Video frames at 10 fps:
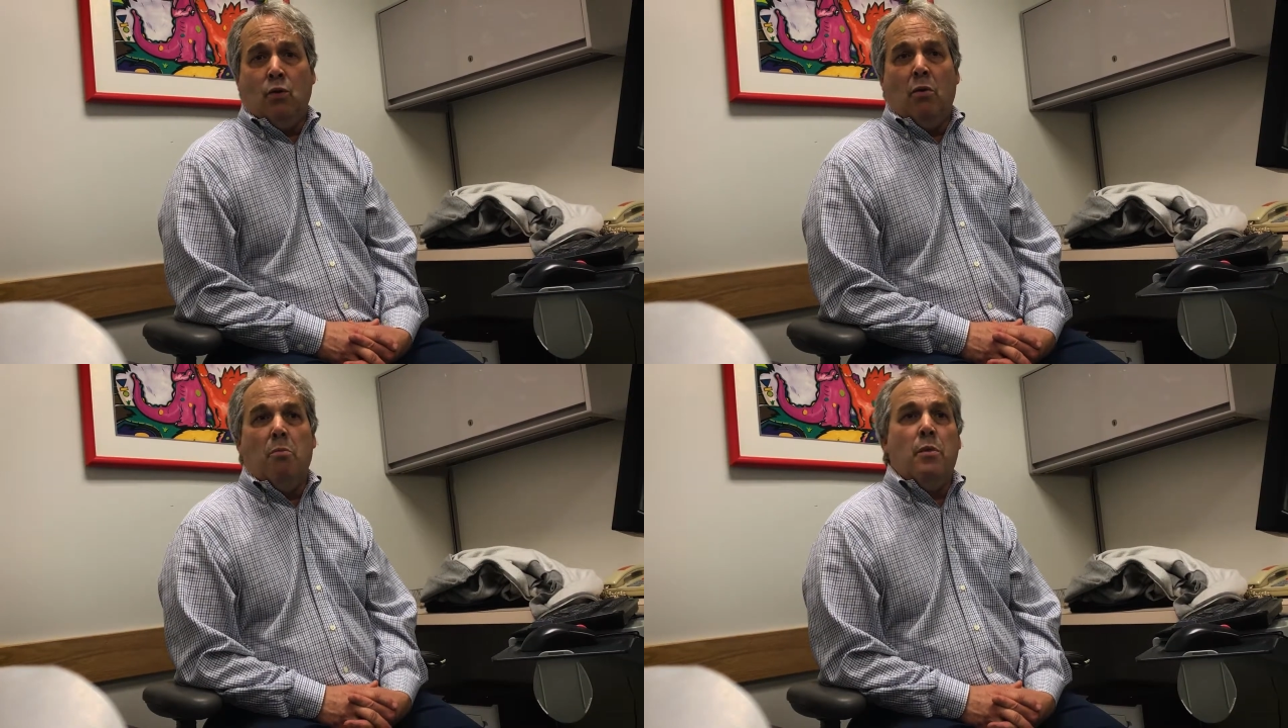
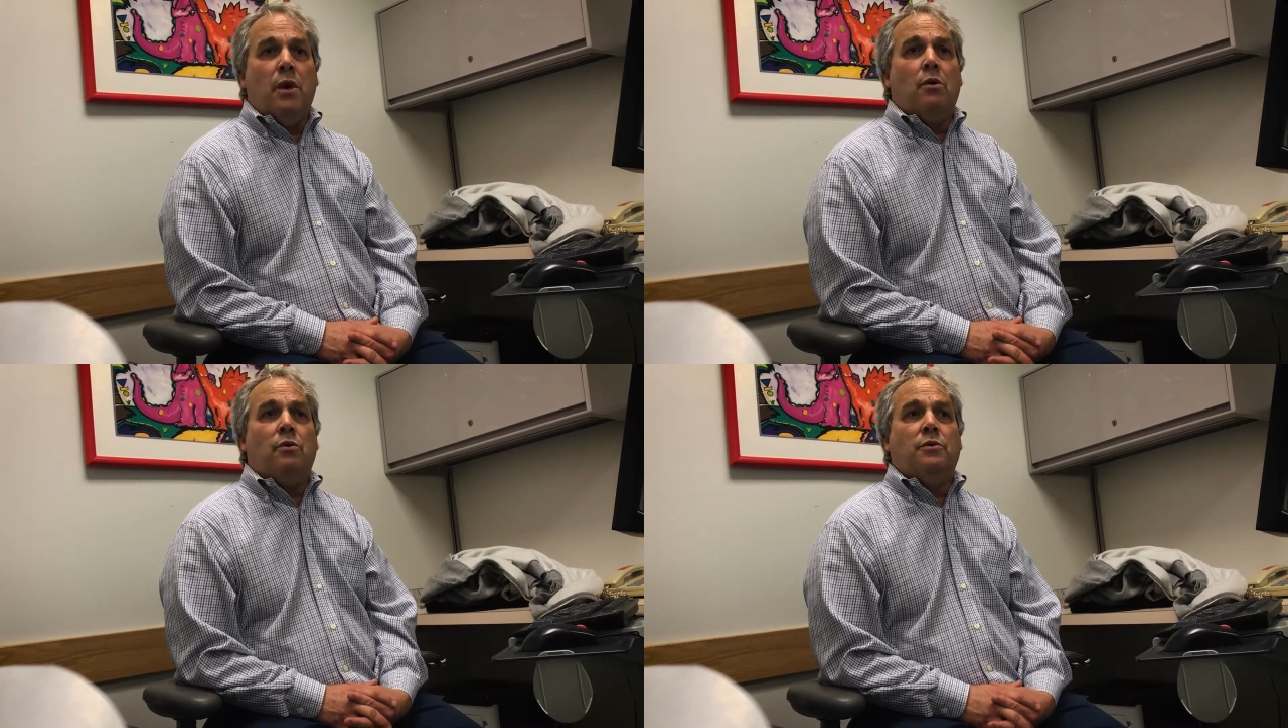or
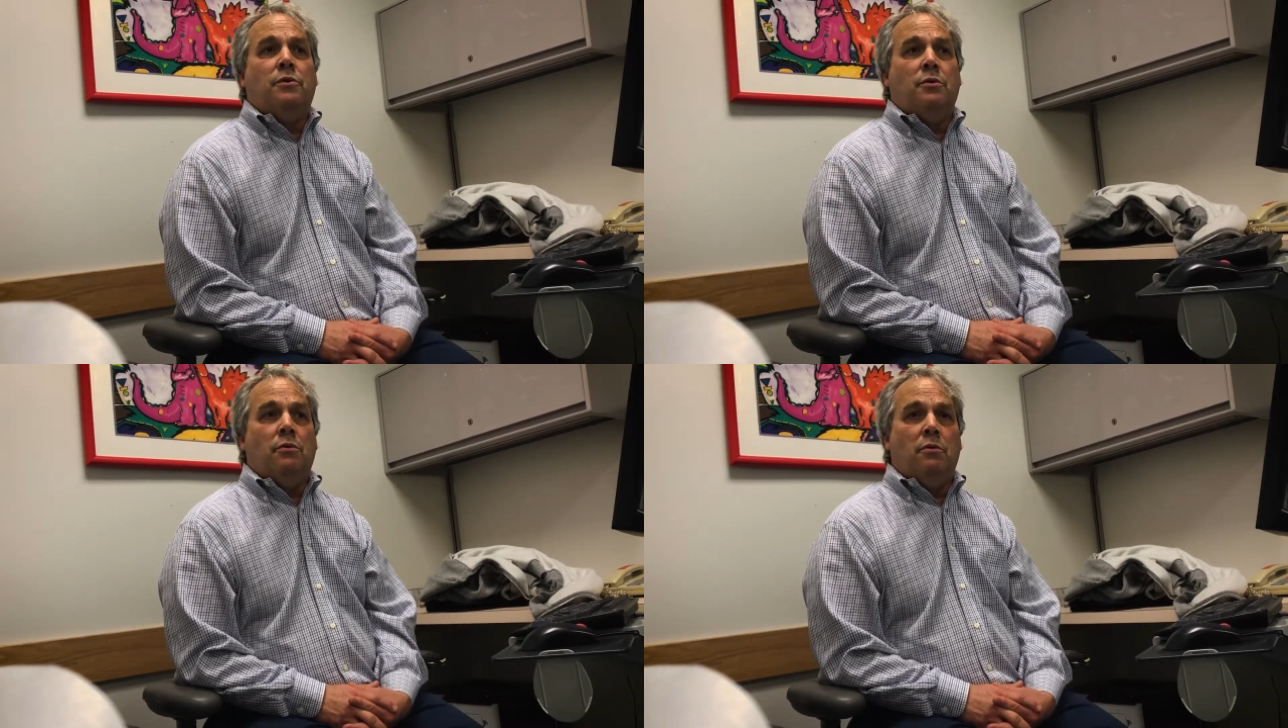middle
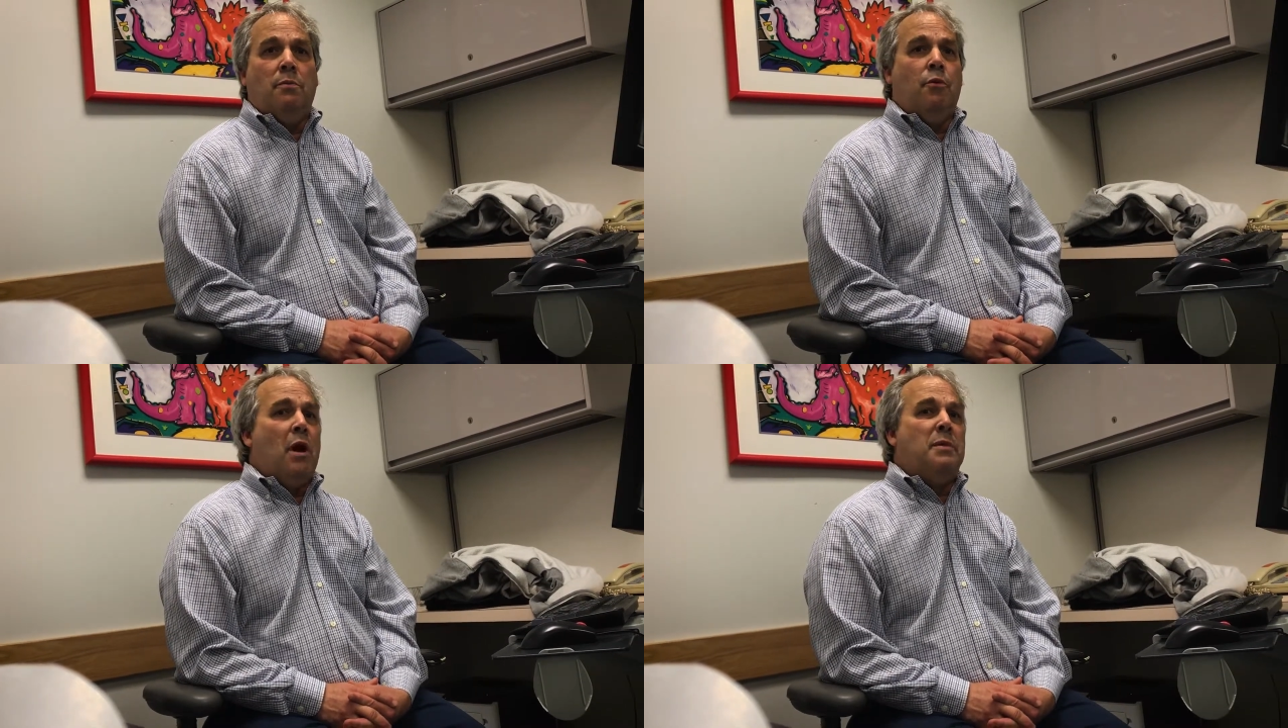
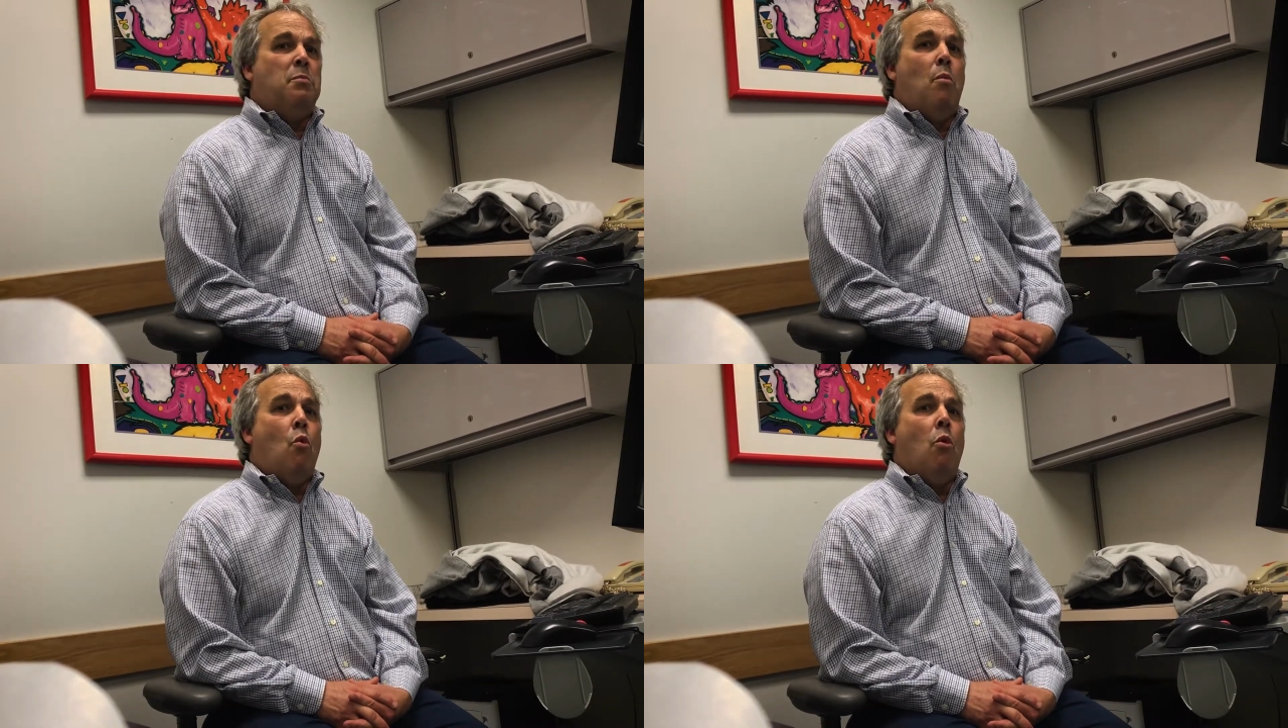to
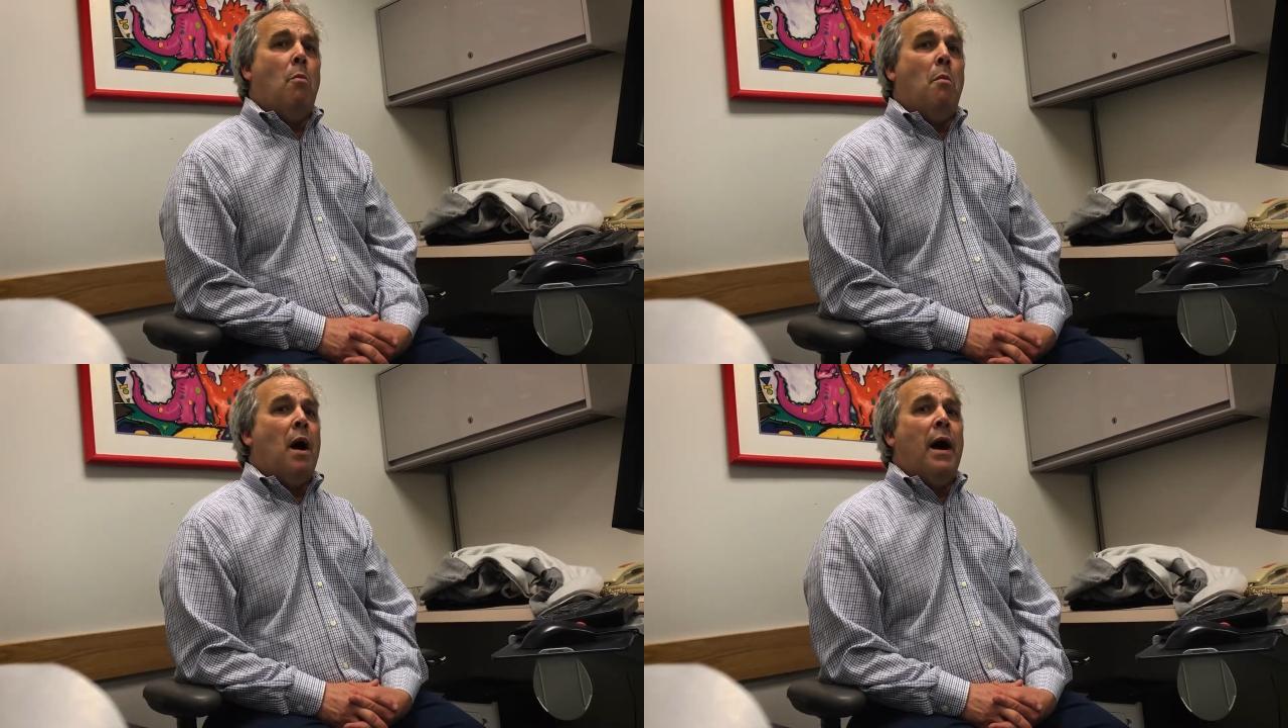perhaps
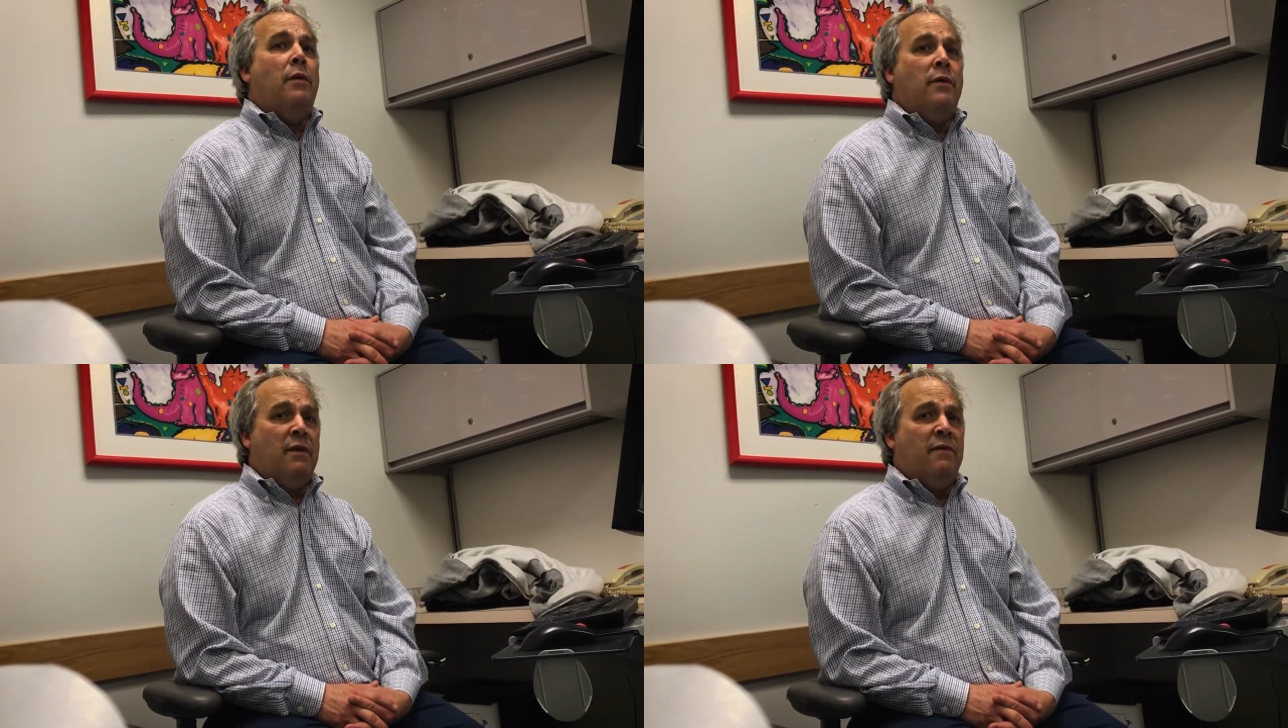more
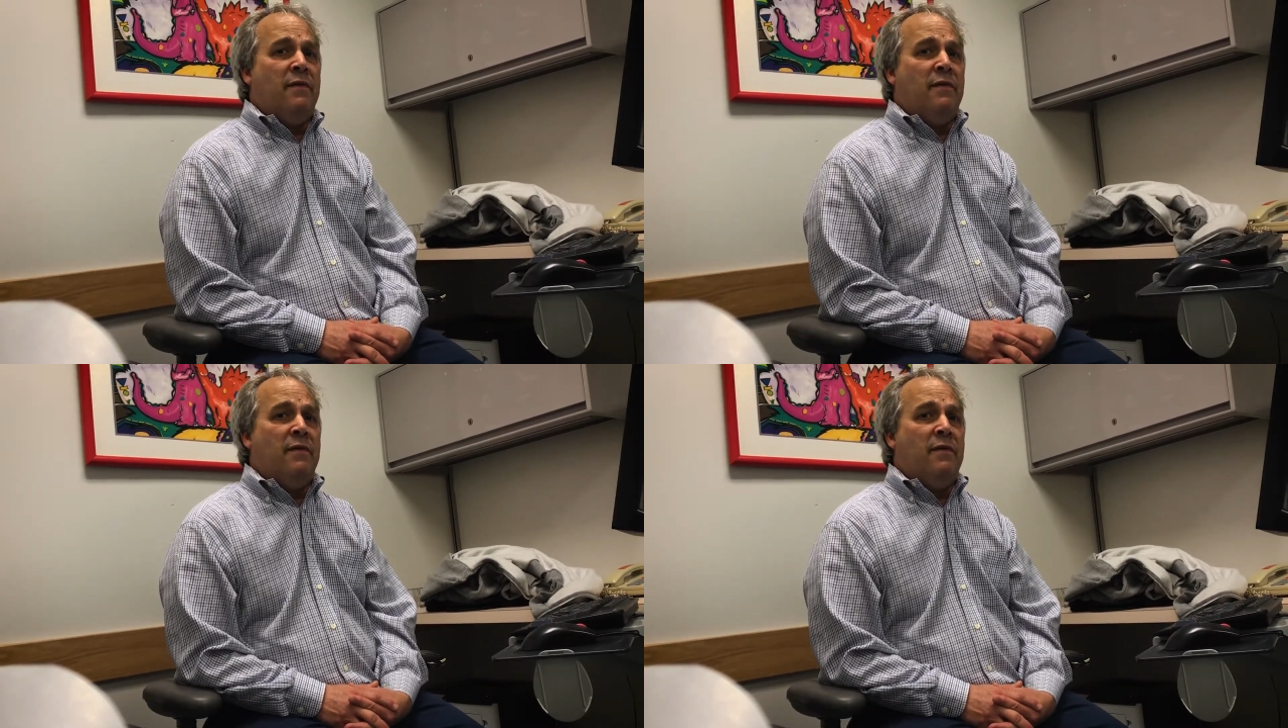mildly